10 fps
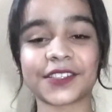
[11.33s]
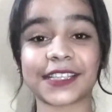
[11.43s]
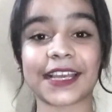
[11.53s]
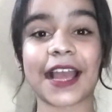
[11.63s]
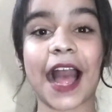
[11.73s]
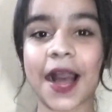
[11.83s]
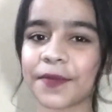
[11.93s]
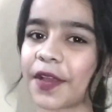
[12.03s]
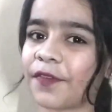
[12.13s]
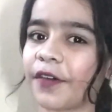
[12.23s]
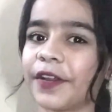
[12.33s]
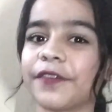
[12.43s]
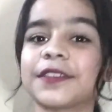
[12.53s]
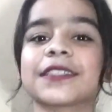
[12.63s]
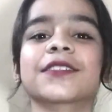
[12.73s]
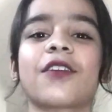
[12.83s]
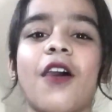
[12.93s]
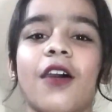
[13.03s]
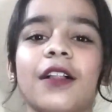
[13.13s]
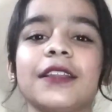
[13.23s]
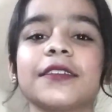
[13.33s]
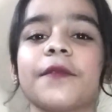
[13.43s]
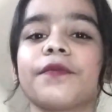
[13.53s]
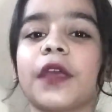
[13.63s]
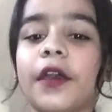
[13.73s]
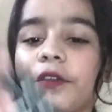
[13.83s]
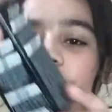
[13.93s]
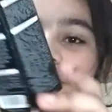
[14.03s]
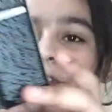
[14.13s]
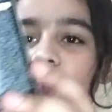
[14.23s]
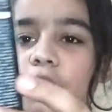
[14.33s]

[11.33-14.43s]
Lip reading: Today I'm here for a video which is called review